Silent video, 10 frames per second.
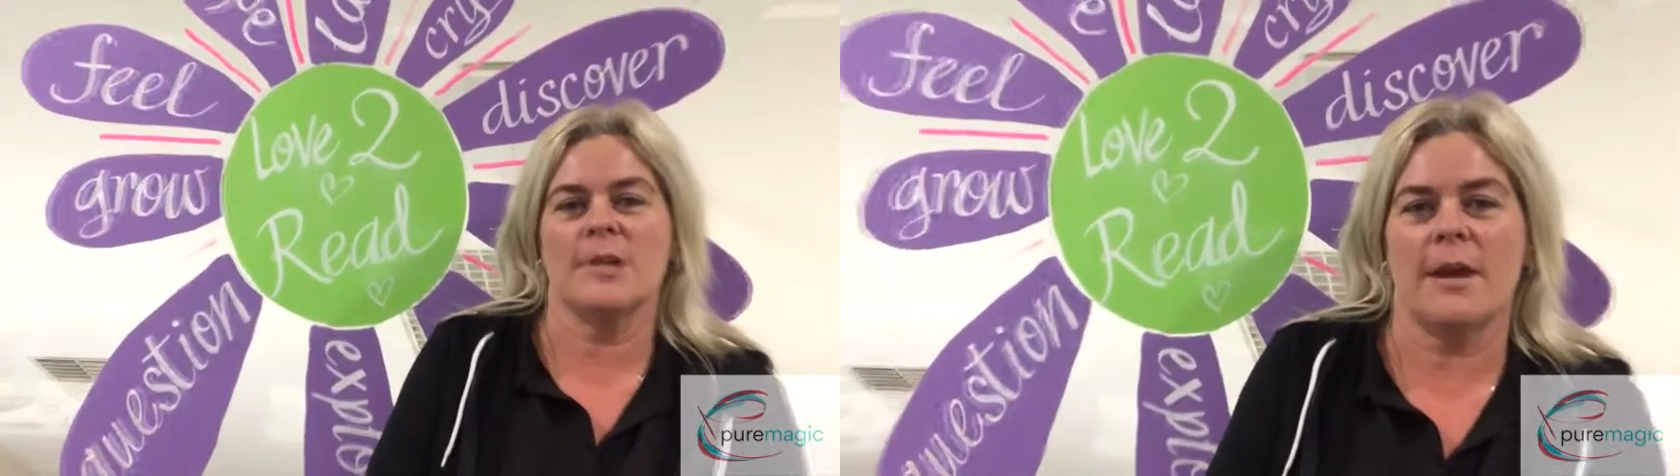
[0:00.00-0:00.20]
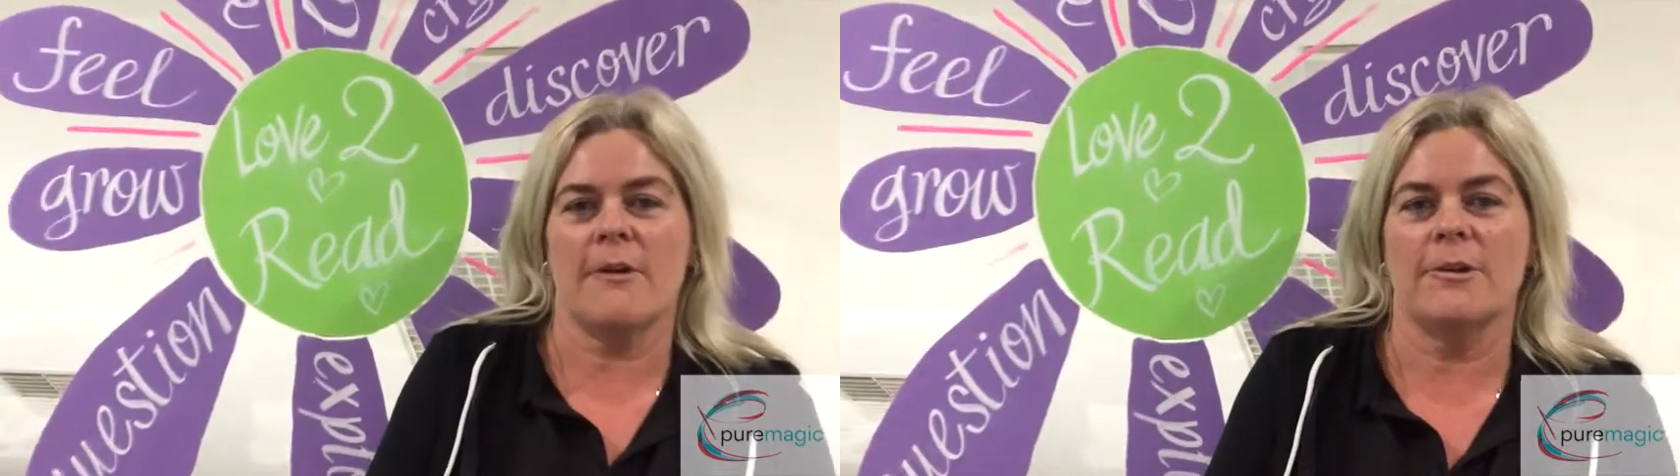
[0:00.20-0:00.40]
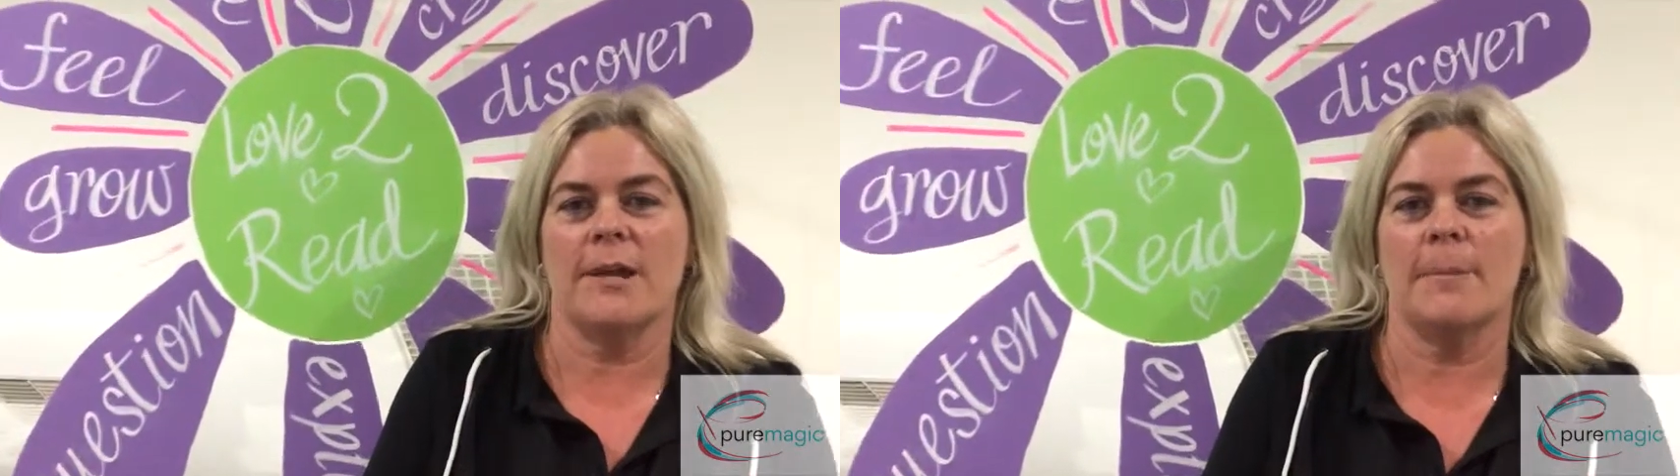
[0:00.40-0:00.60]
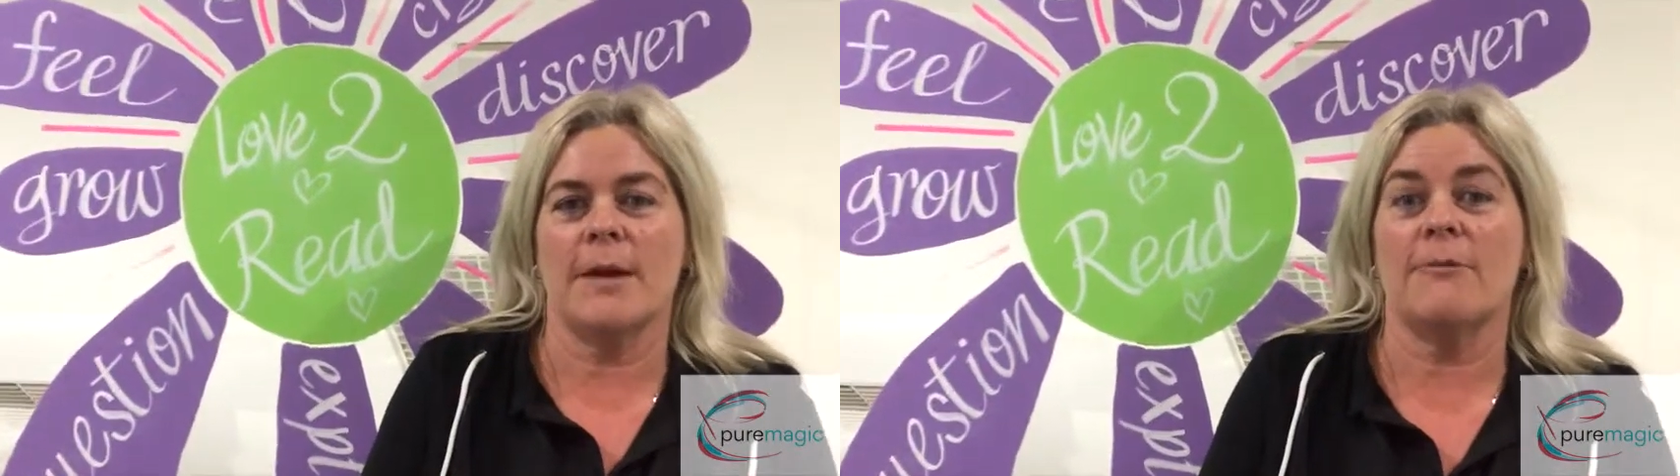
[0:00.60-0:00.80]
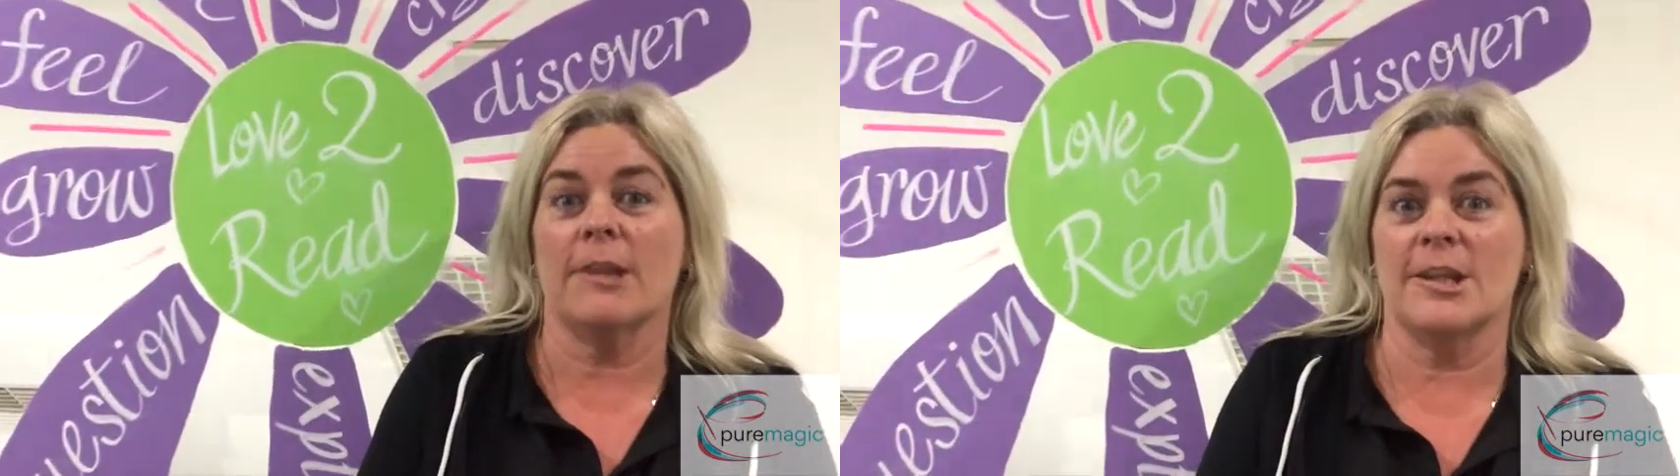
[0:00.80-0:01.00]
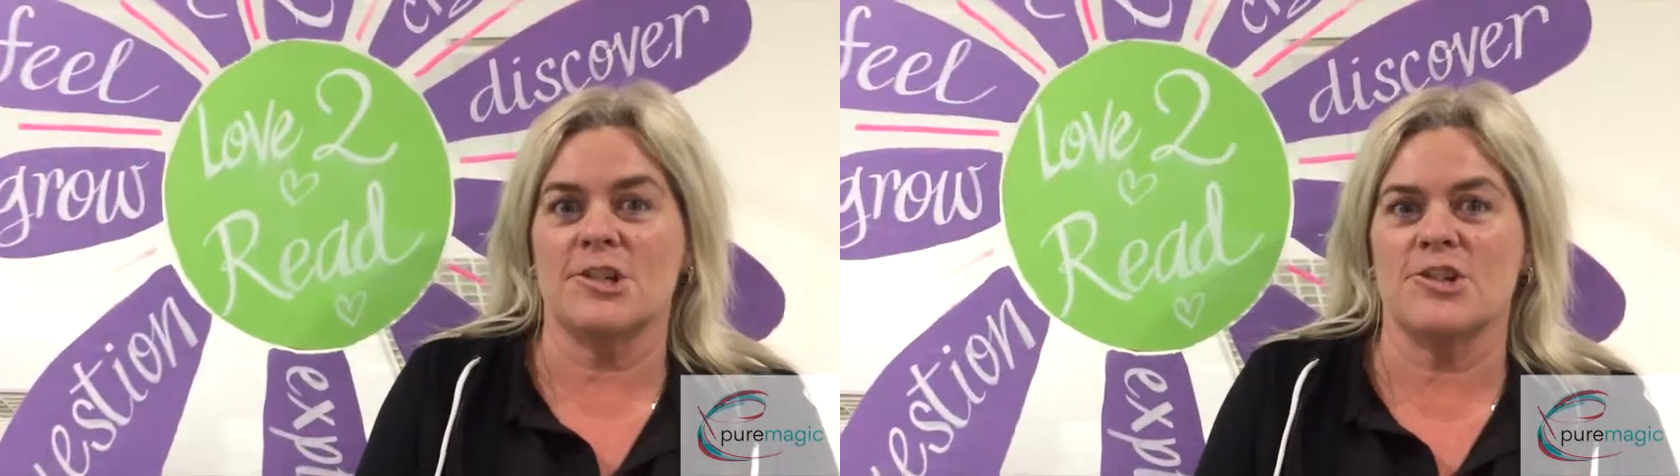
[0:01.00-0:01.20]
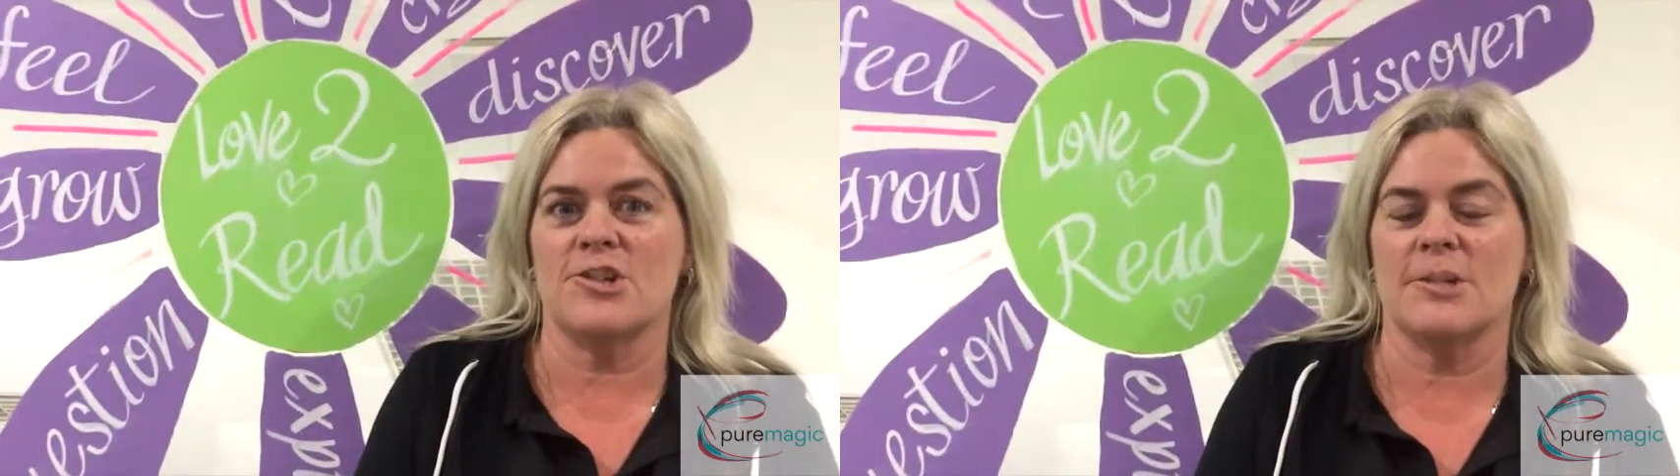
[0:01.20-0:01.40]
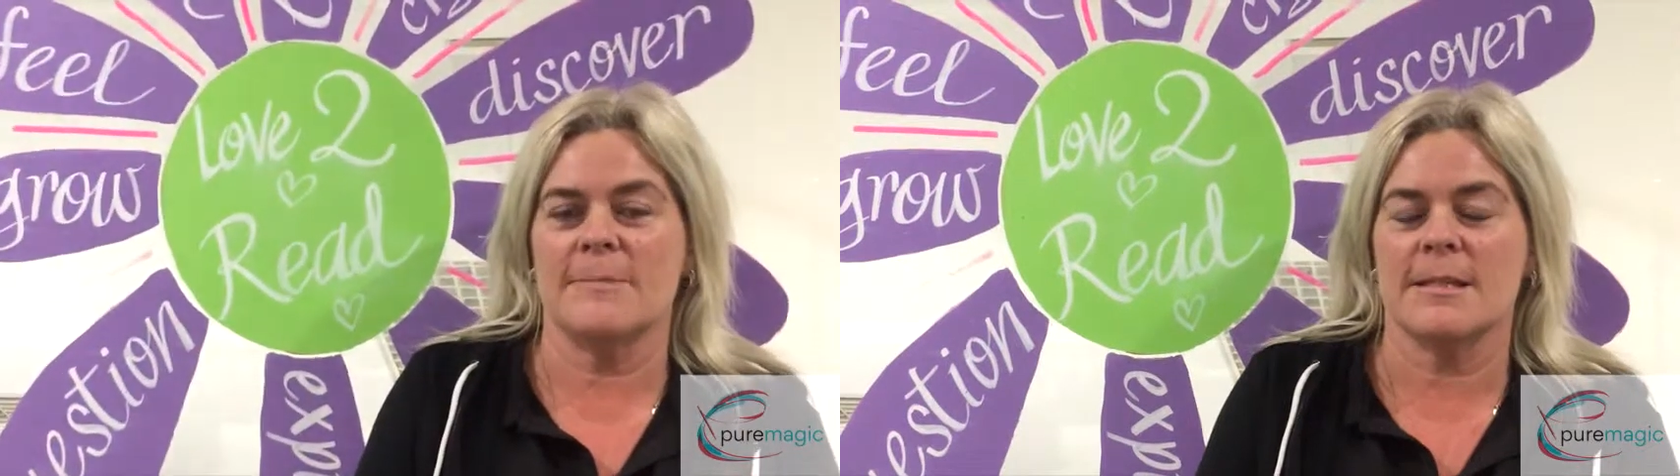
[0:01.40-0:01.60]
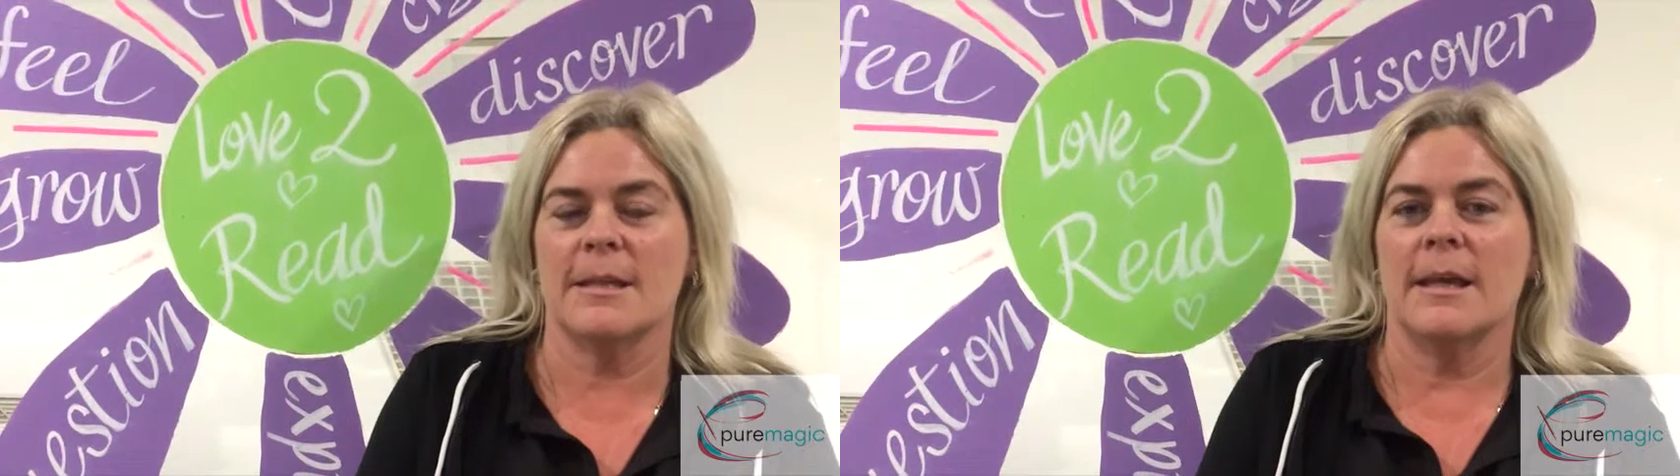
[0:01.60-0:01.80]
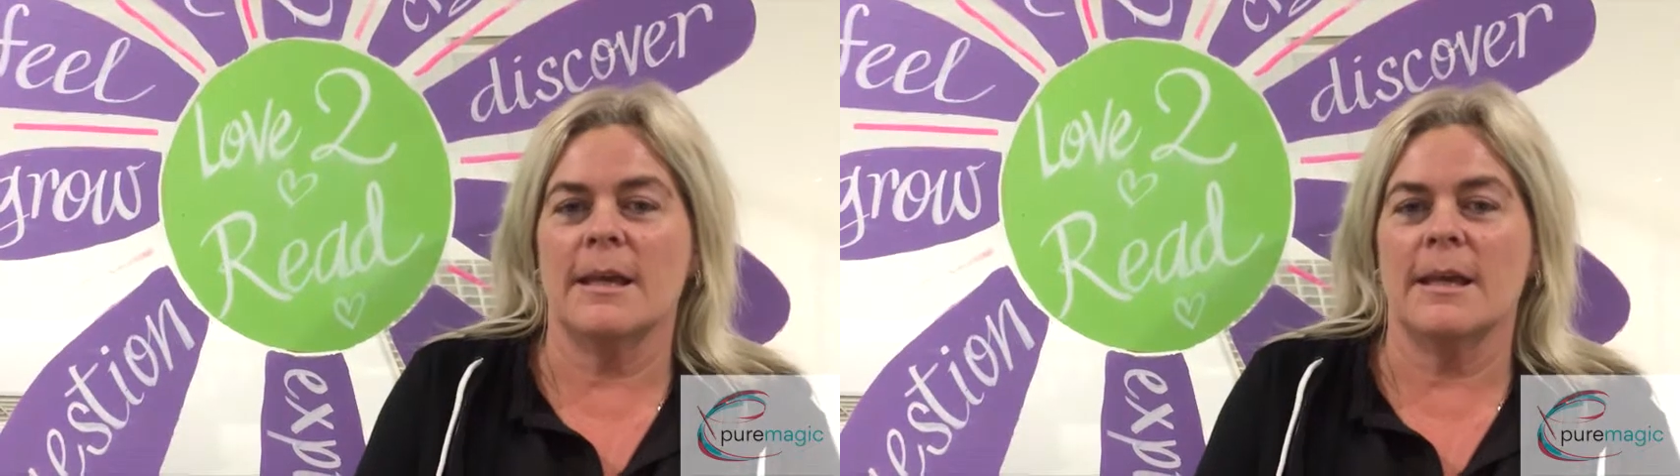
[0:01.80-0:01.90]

Karen about relationships.